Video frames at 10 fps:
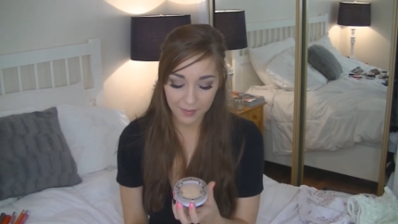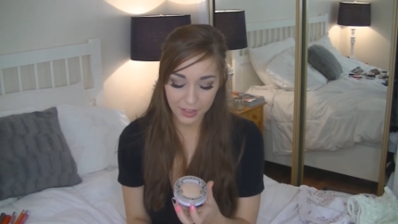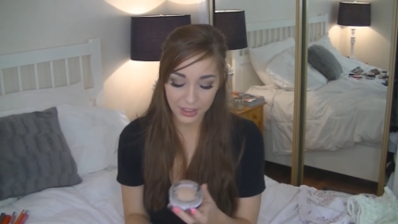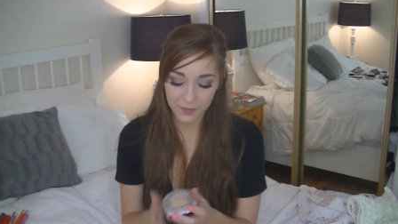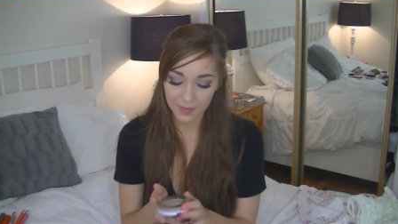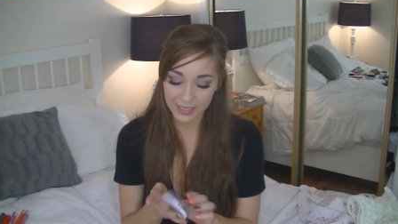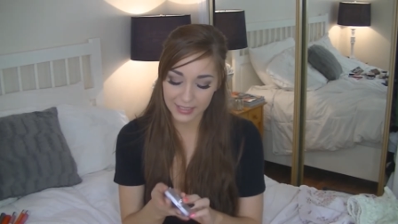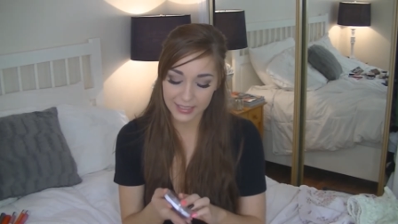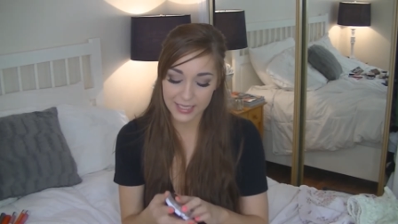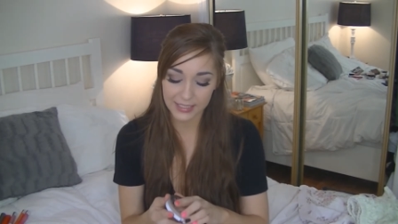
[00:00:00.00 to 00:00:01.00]
just
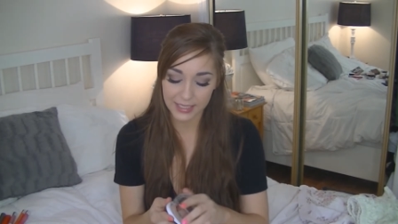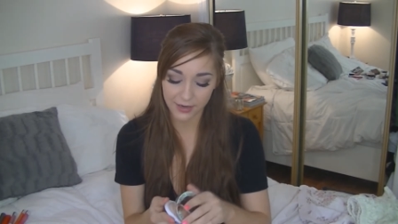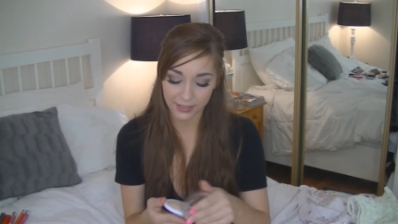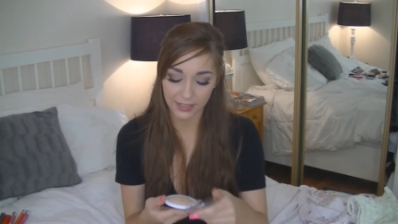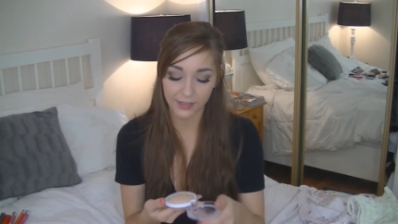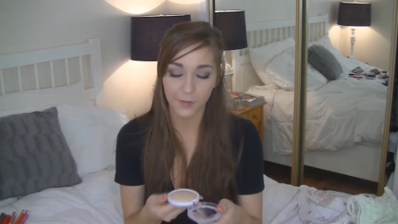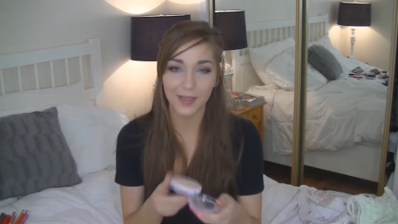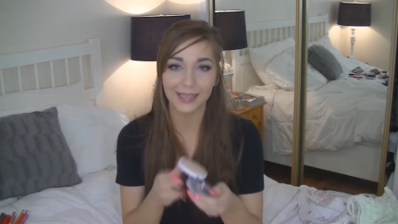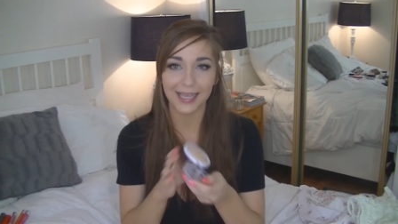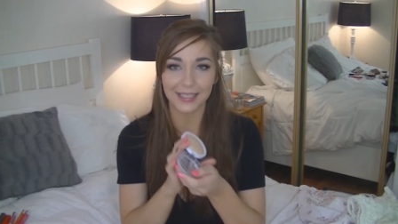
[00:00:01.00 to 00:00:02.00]
because this here is a little
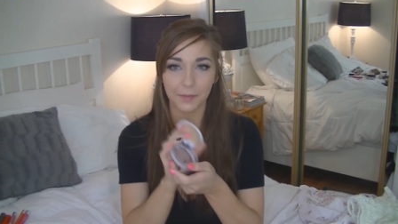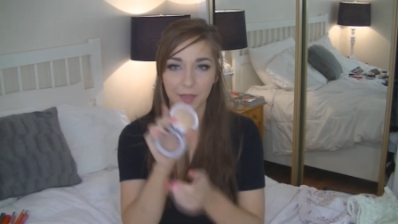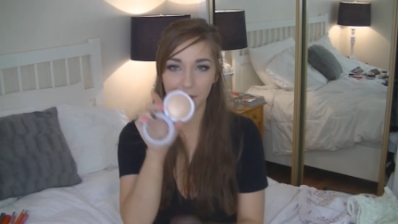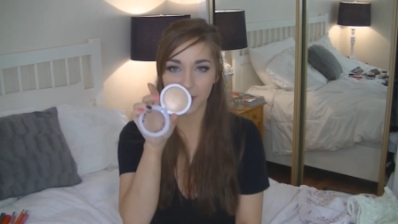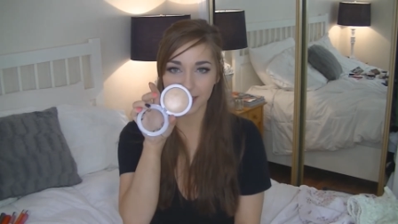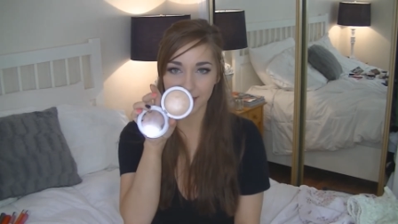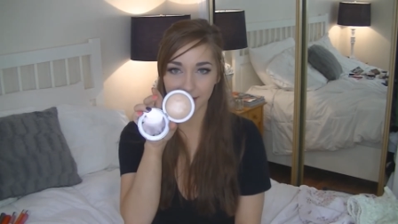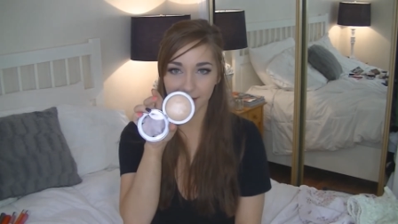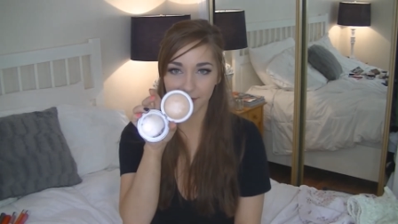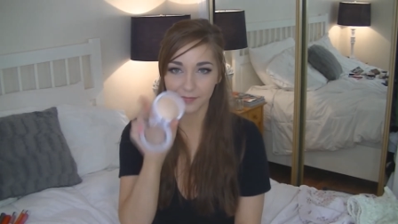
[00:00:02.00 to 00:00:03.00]
bit less
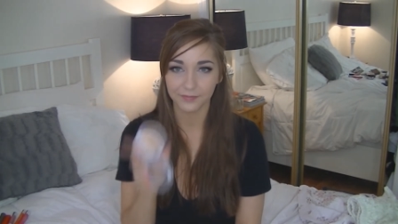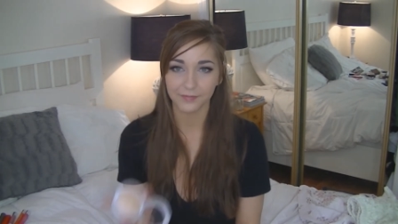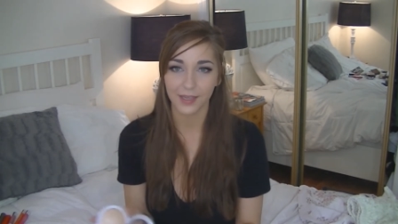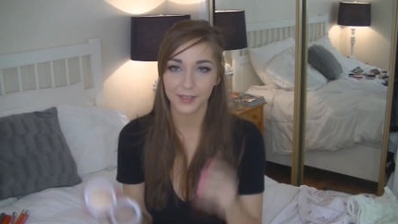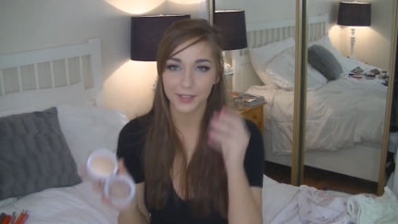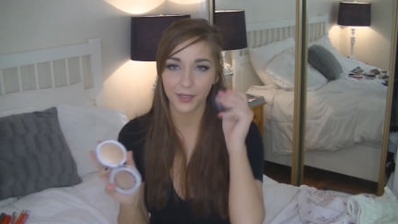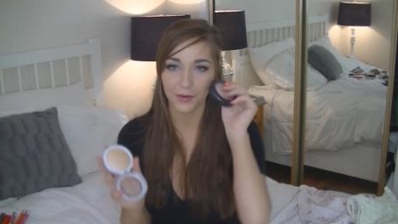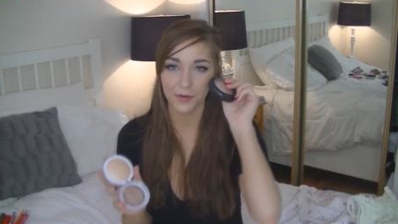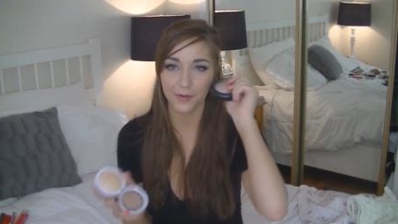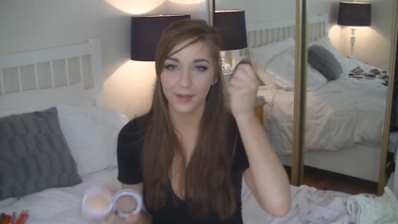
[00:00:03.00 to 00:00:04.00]
pigmented.
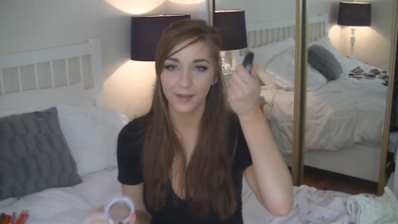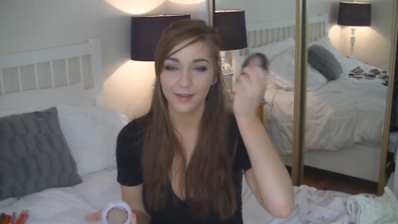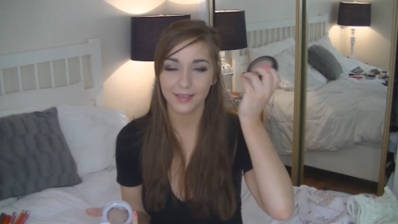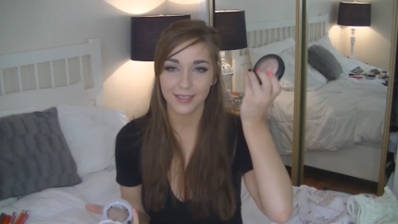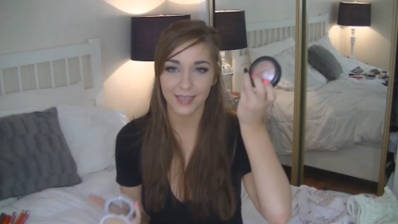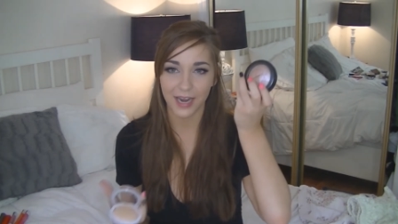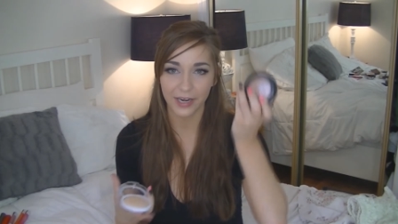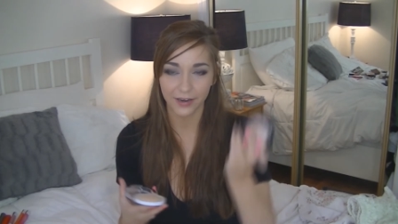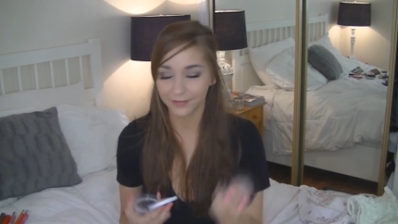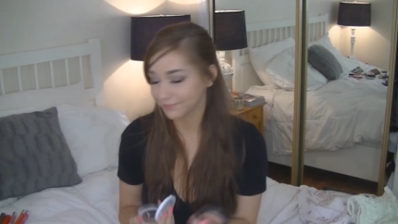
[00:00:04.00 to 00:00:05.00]
So,
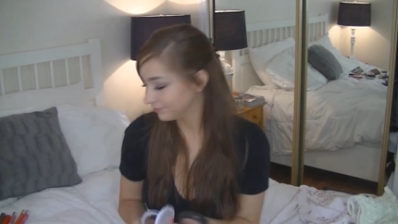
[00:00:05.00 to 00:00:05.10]
designer.